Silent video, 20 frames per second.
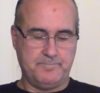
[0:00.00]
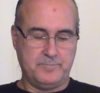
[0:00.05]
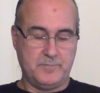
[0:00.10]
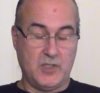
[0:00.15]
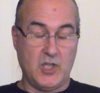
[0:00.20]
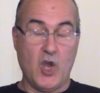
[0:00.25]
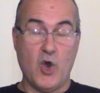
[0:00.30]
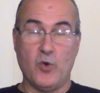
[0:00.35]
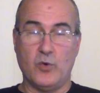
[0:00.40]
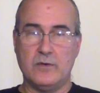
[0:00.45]

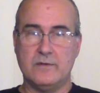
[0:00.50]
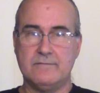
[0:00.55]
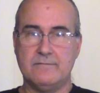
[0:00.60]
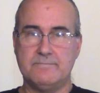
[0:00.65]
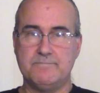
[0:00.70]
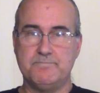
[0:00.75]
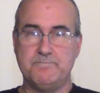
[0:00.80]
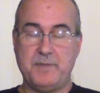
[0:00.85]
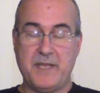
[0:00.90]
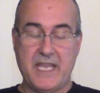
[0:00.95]
Note,
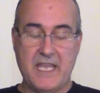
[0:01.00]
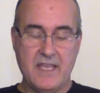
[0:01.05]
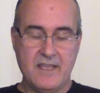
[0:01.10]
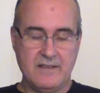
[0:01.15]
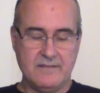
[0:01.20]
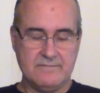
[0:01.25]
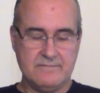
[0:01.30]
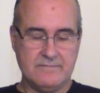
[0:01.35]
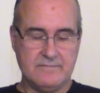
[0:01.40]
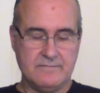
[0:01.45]
B,
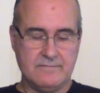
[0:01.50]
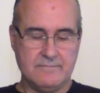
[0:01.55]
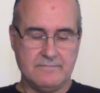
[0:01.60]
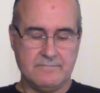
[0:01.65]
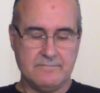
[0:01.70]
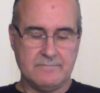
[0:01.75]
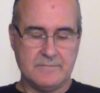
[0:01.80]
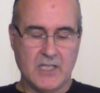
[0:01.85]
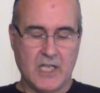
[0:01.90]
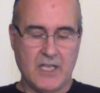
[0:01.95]

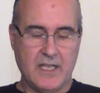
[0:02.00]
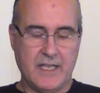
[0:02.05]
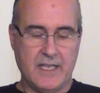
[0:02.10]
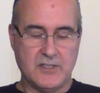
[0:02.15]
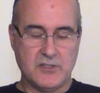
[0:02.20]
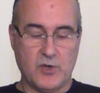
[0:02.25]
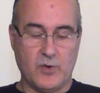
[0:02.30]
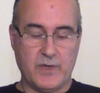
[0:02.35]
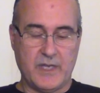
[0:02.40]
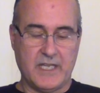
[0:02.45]

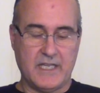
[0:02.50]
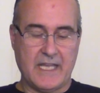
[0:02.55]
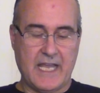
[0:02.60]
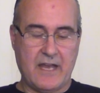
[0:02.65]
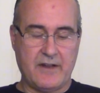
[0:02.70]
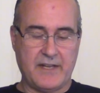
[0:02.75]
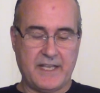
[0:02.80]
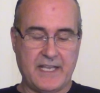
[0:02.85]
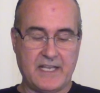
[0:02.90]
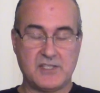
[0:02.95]
is only
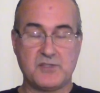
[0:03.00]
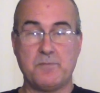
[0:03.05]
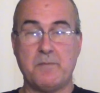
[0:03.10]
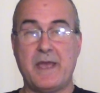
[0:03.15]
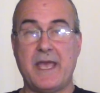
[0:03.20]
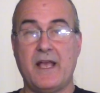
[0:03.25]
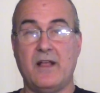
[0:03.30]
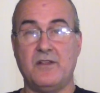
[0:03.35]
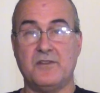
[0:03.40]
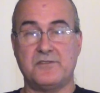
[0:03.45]
allowed against
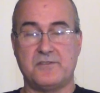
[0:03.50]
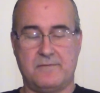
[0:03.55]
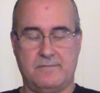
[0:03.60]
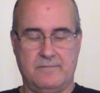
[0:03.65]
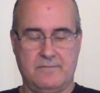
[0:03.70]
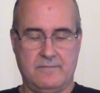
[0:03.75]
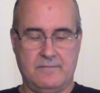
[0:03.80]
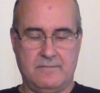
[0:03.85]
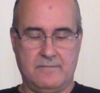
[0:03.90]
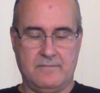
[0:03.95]
males,
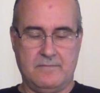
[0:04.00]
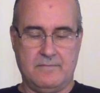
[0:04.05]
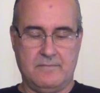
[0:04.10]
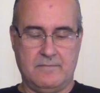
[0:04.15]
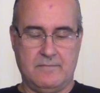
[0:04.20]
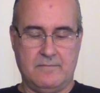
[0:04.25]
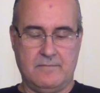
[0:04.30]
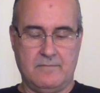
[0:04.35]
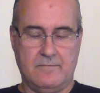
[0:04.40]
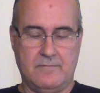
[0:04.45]

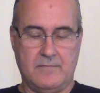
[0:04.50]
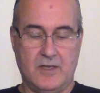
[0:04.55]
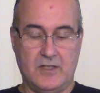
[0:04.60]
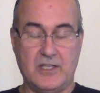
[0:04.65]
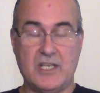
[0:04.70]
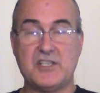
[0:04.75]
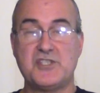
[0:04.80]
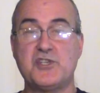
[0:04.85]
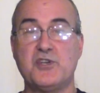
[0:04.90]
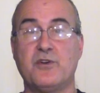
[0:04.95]

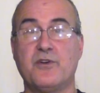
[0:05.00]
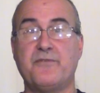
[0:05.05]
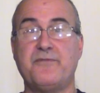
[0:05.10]
unless you're a